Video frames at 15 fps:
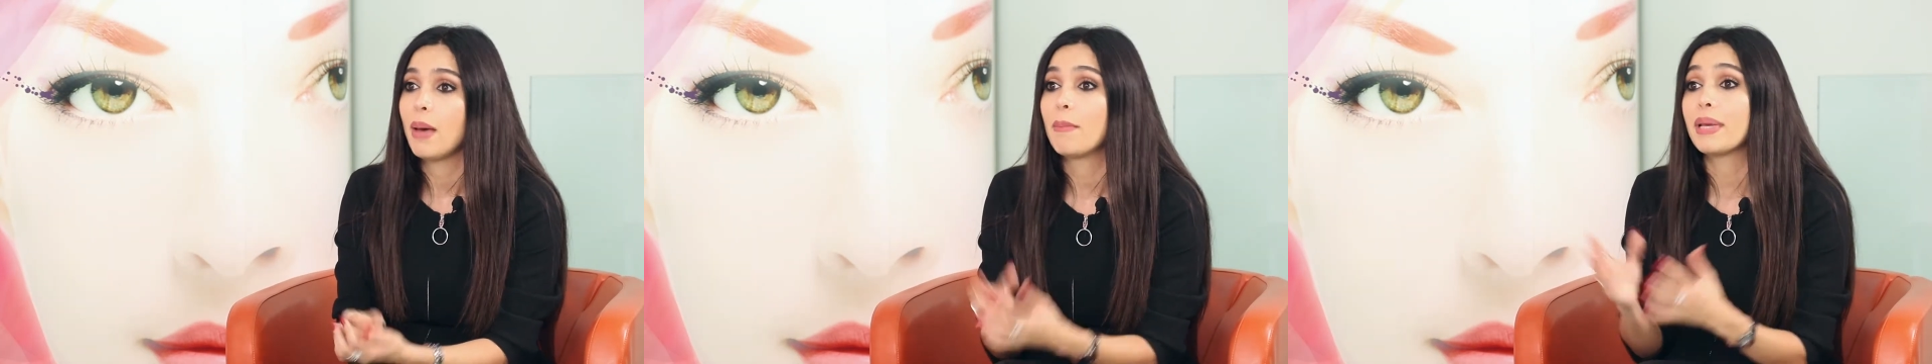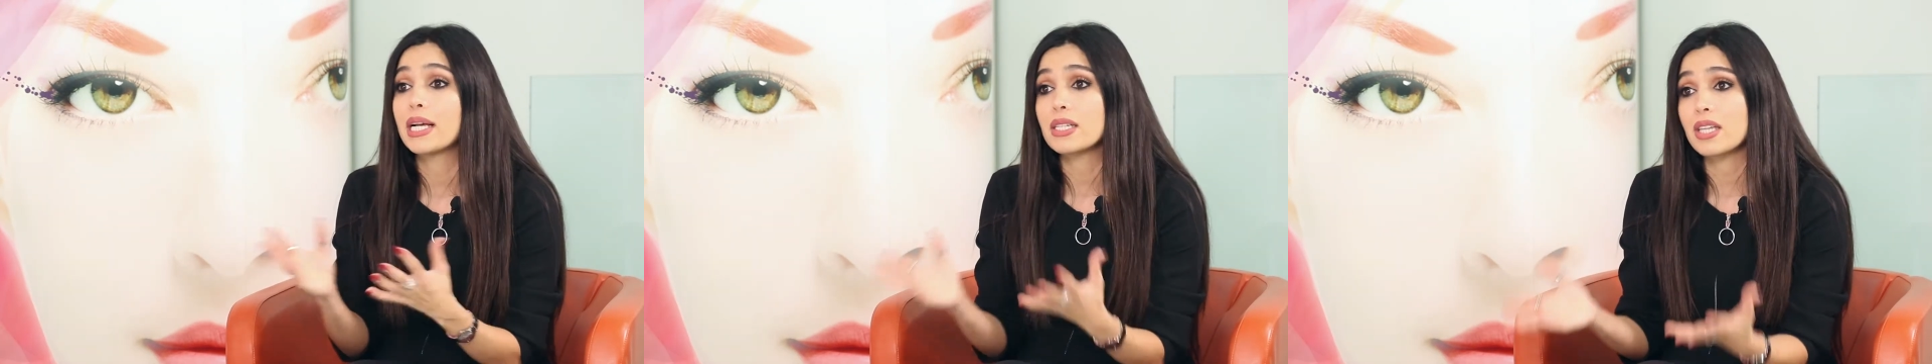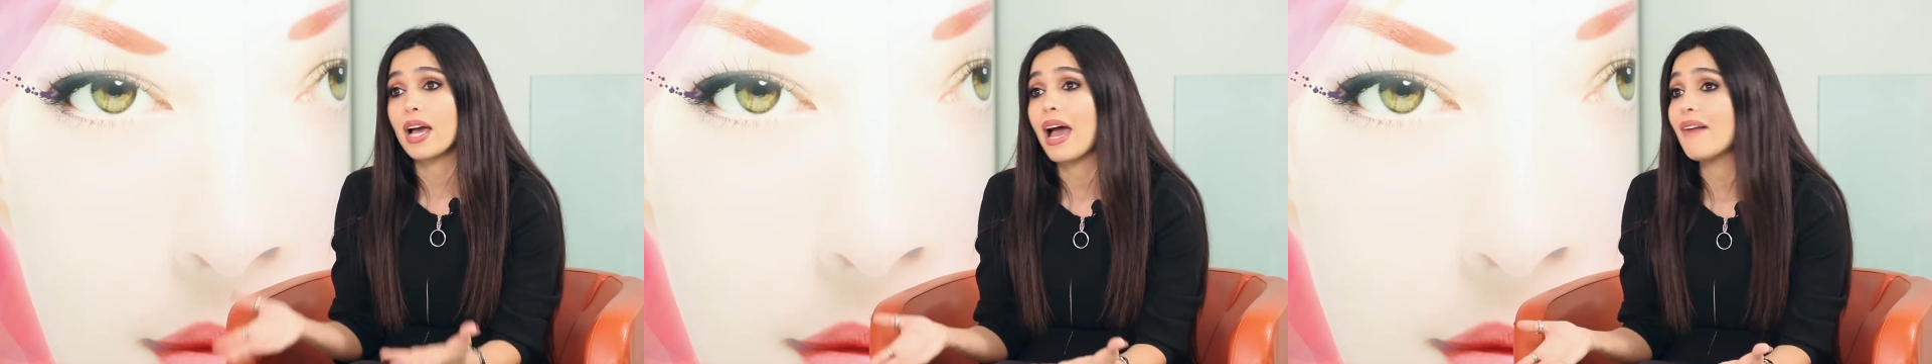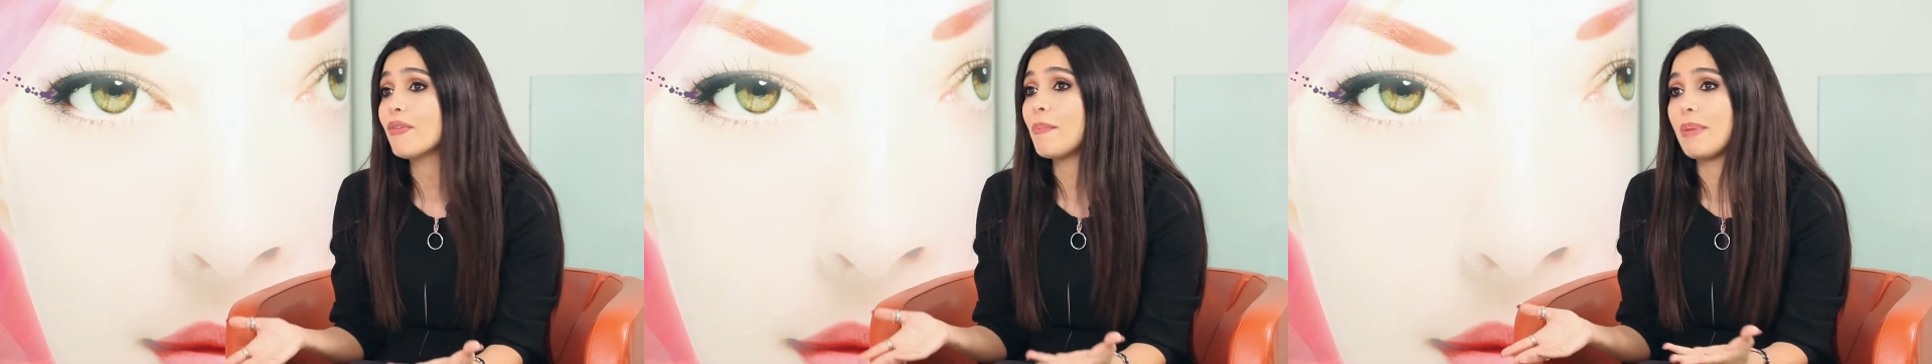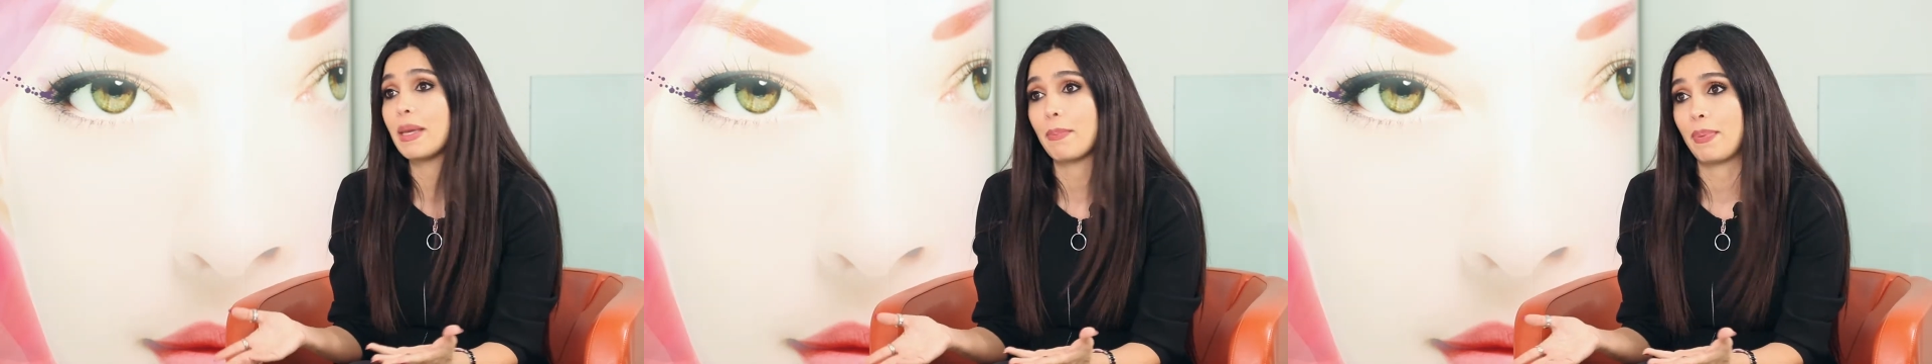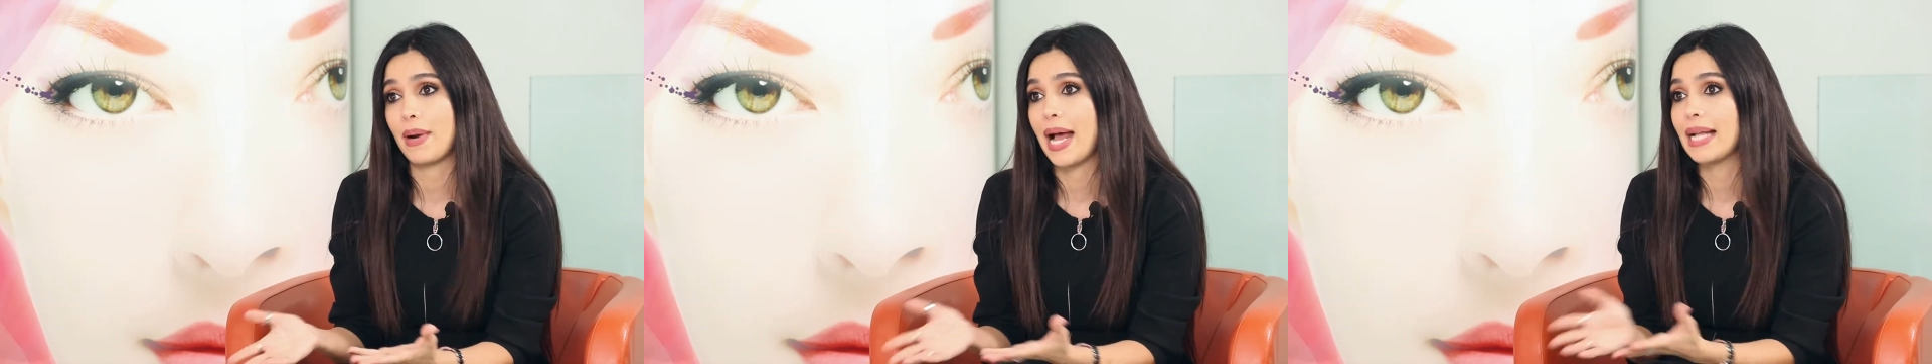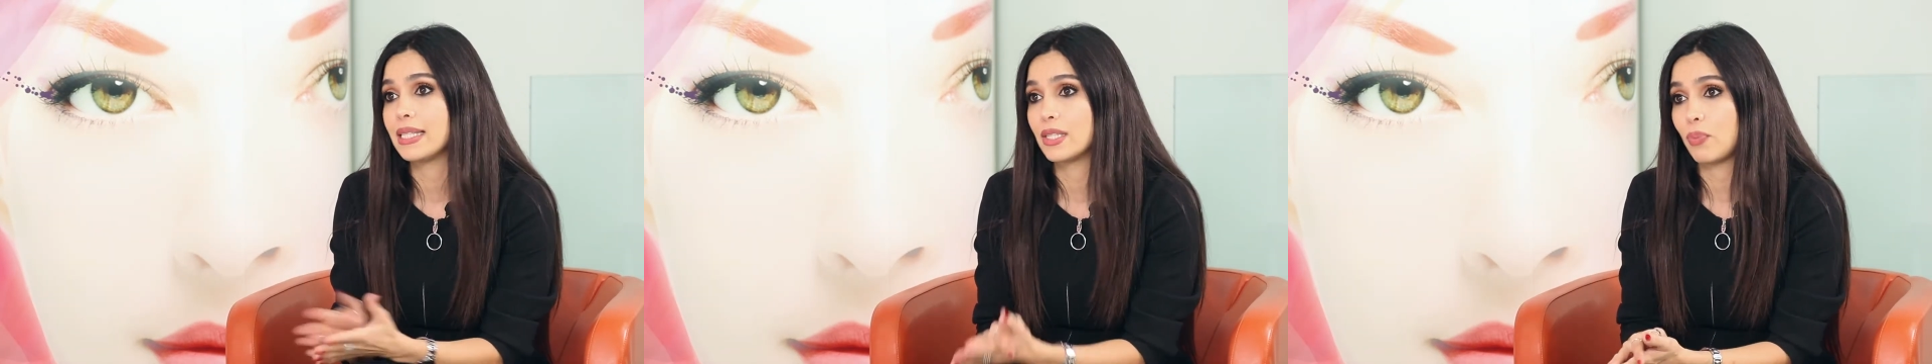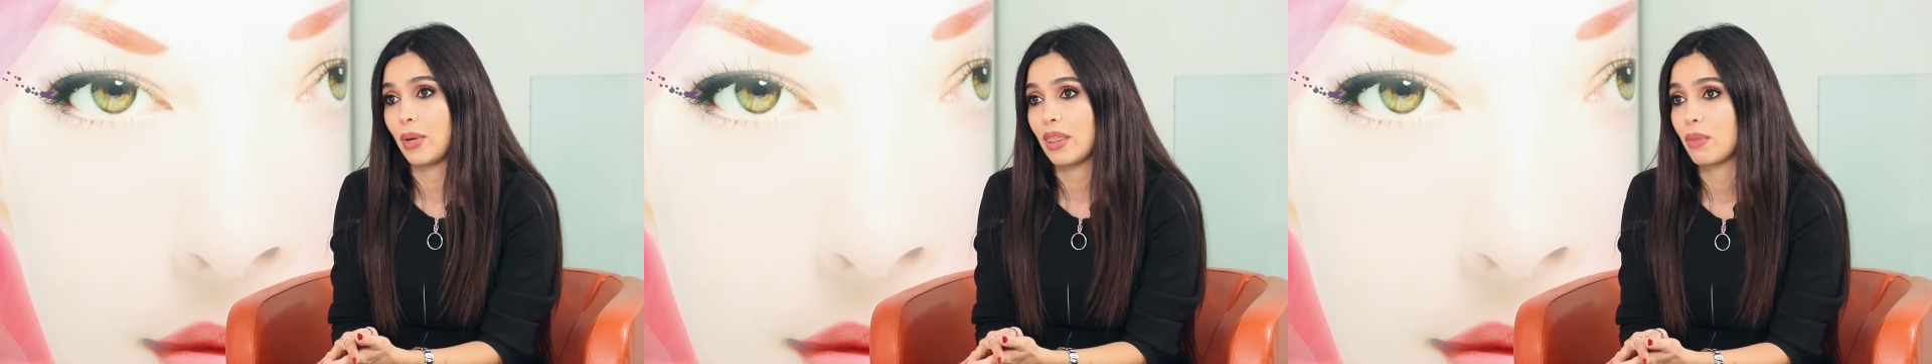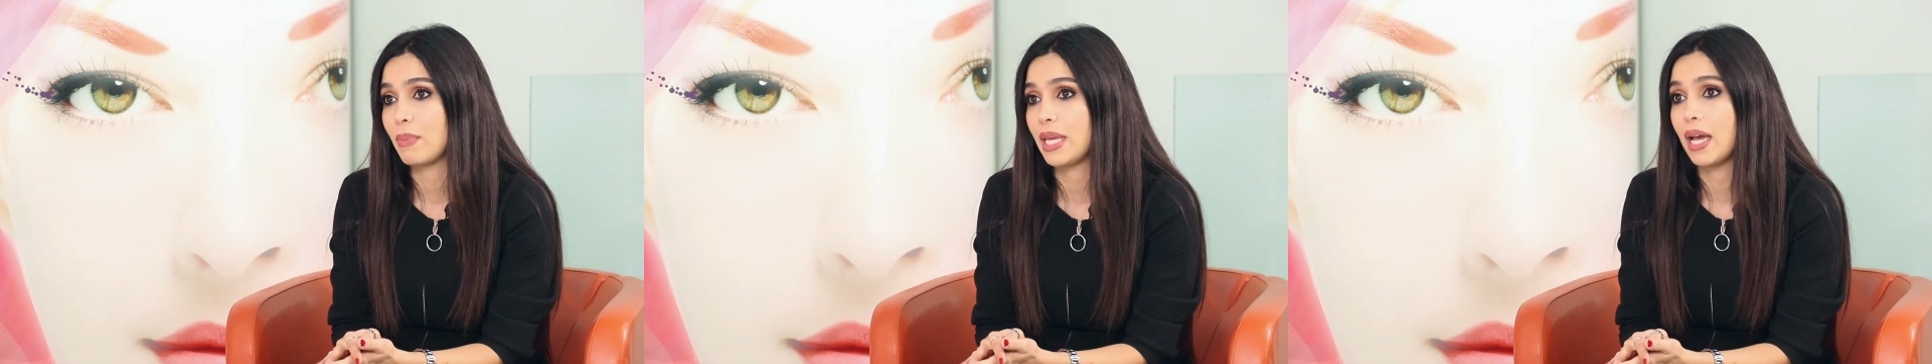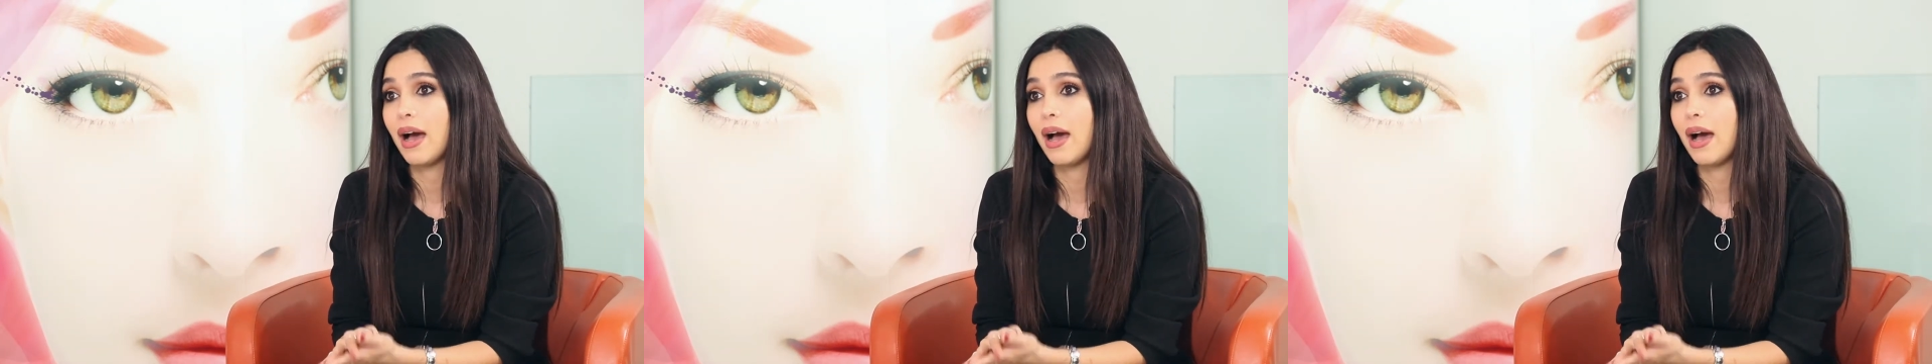because I have a big brand with me.